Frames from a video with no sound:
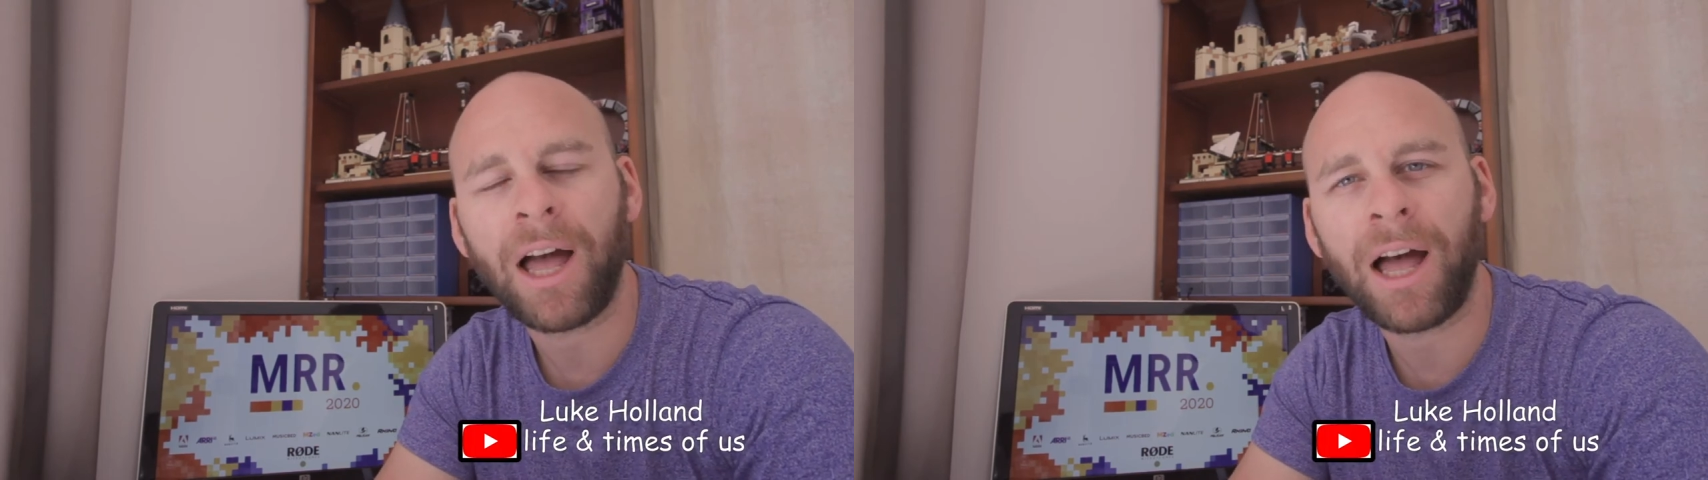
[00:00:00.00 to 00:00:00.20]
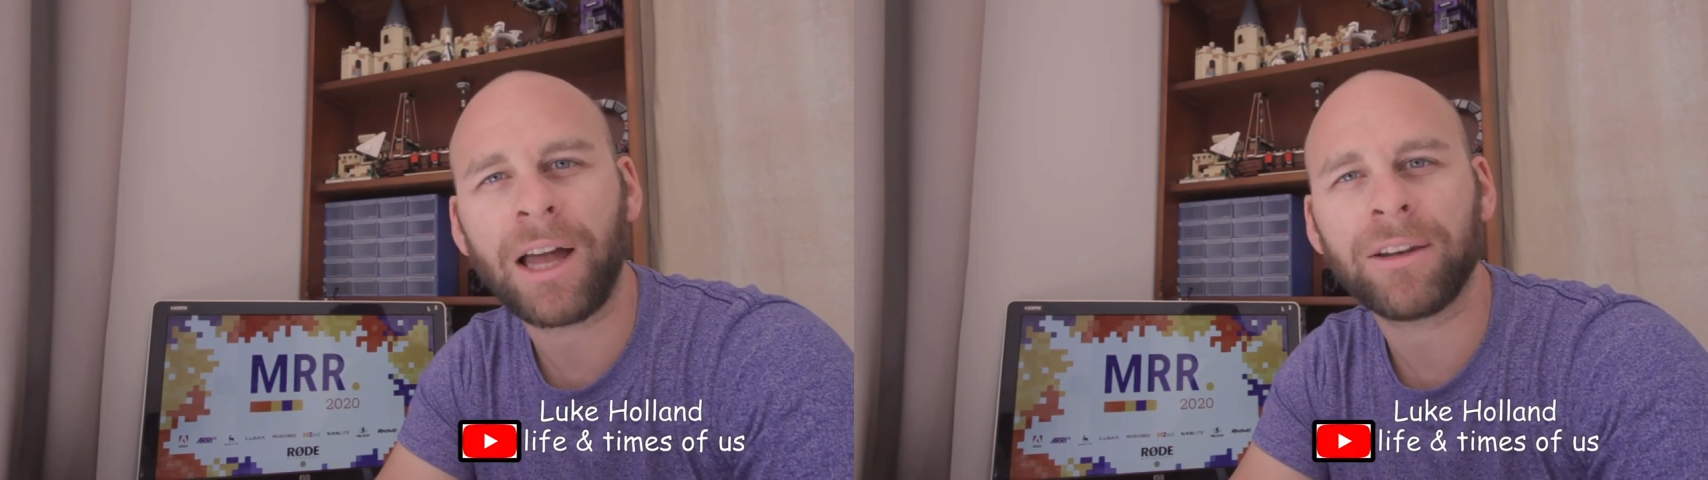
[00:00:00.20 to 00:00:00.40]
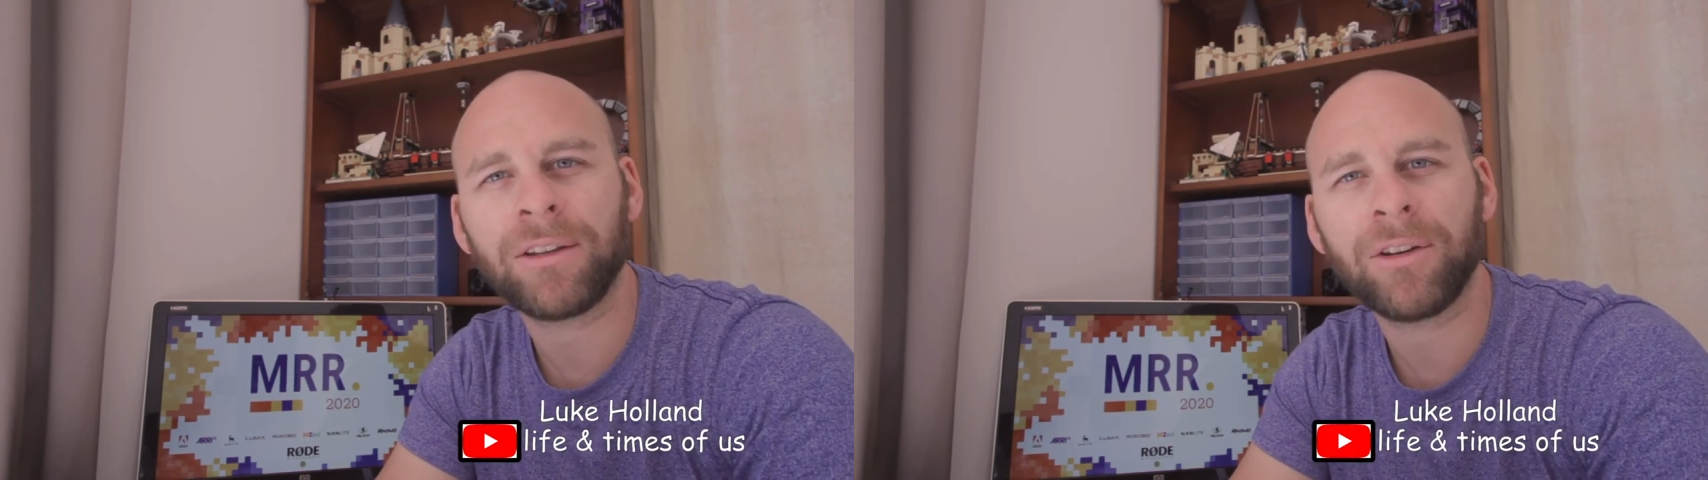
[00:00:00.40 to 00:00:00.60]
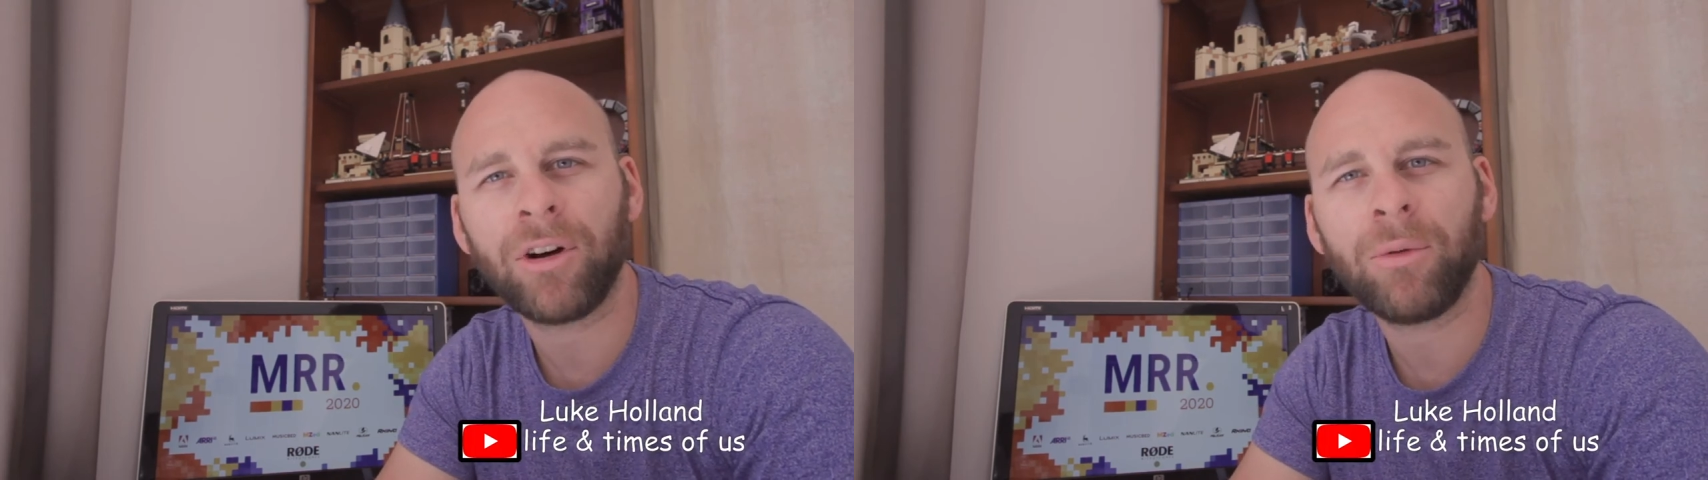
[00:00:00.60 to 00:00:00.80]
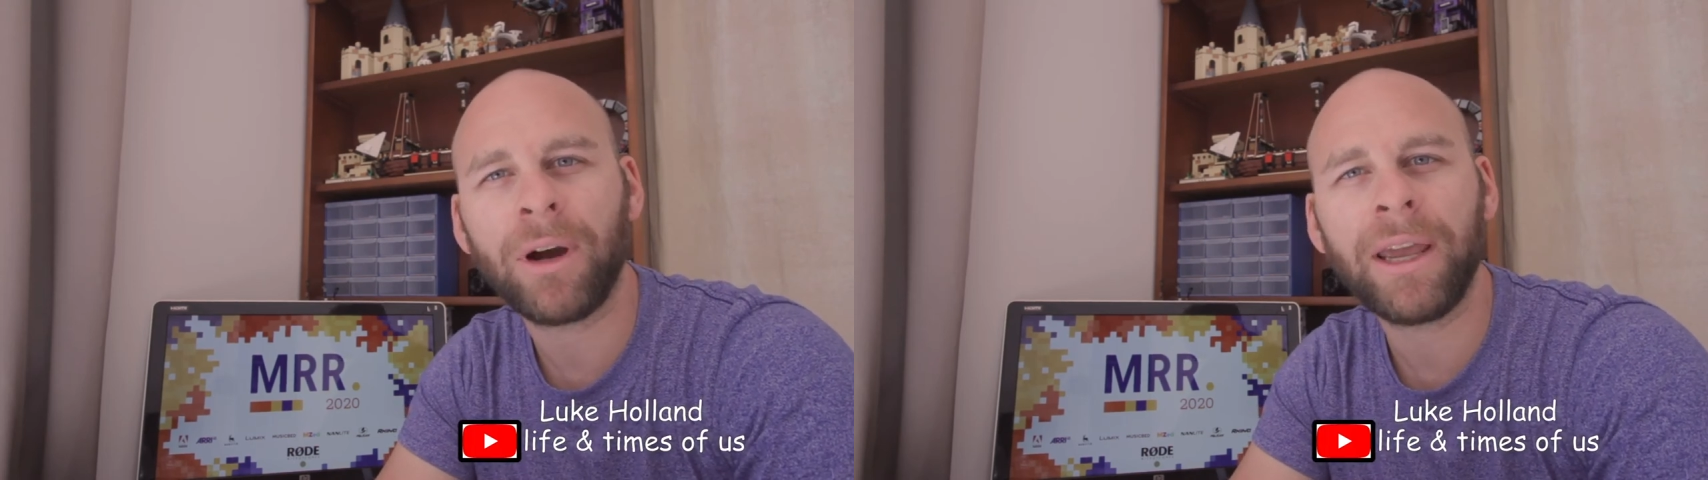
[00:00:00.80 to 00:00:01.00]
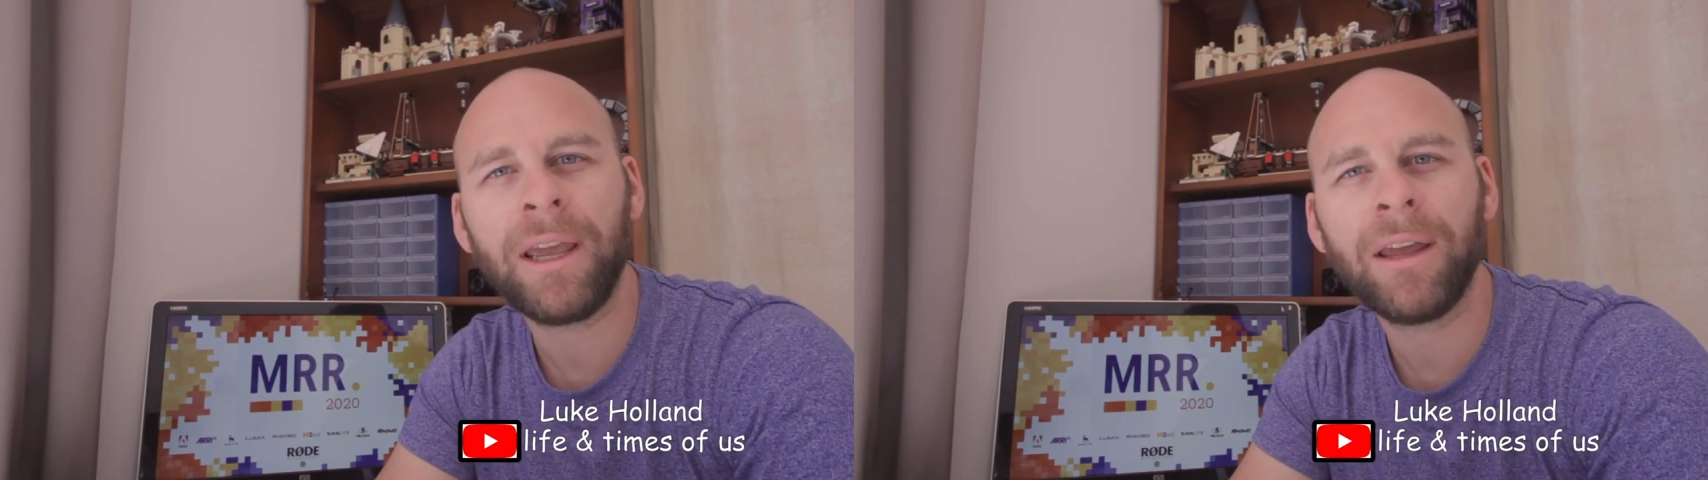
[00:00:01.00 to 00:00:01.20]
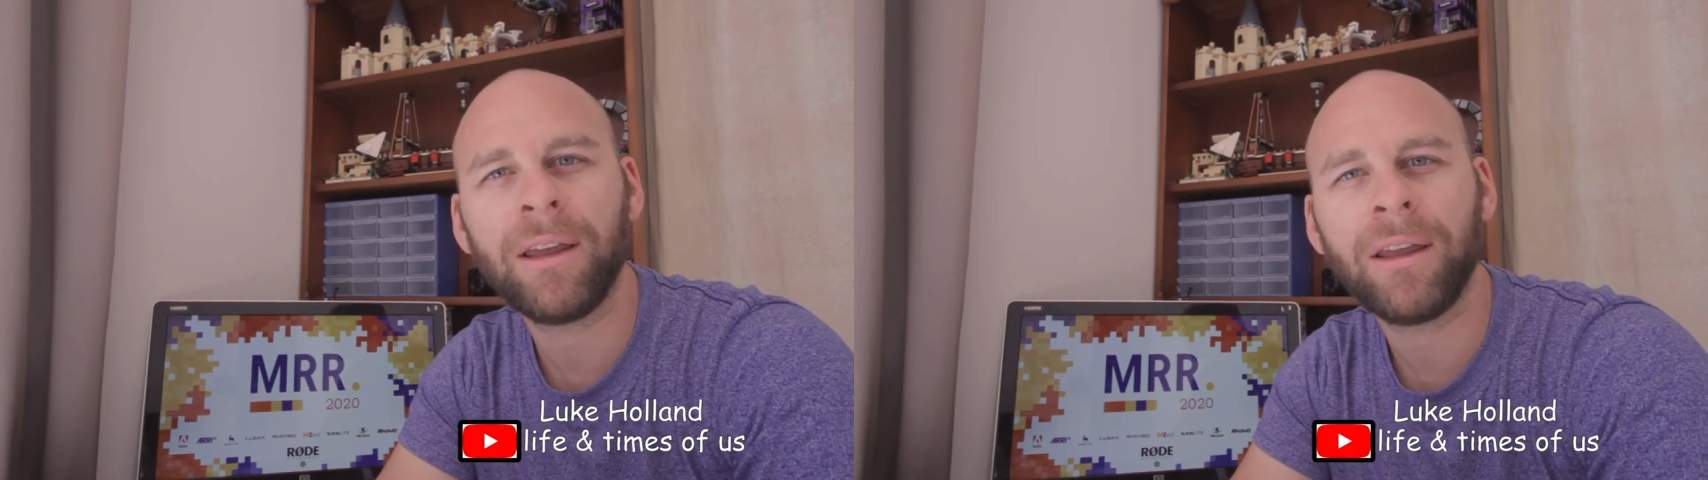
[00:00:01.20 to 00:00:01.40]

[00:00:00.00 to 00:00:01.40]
Art Yaw. I